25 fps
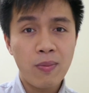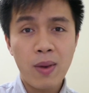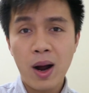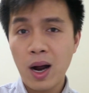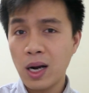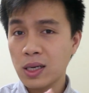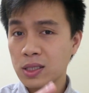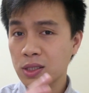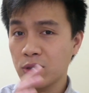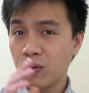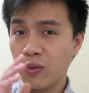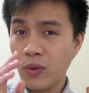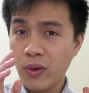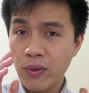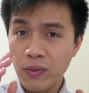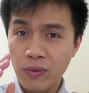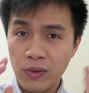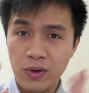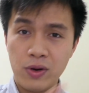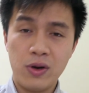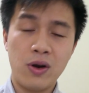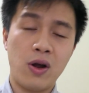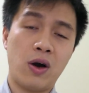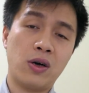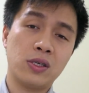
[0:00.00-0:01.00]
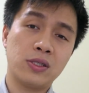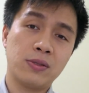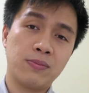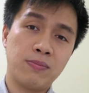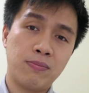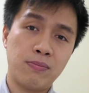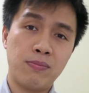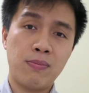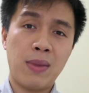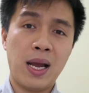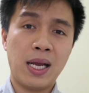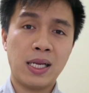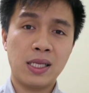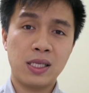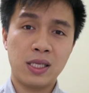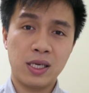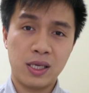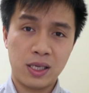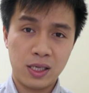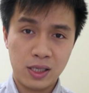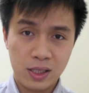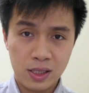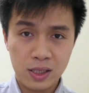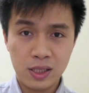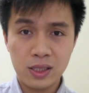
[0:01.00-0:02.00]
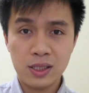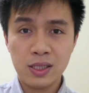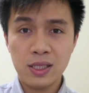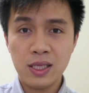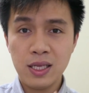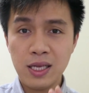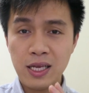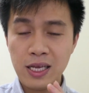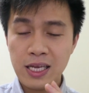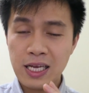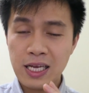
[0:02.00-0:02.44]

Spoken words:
mark will not make the good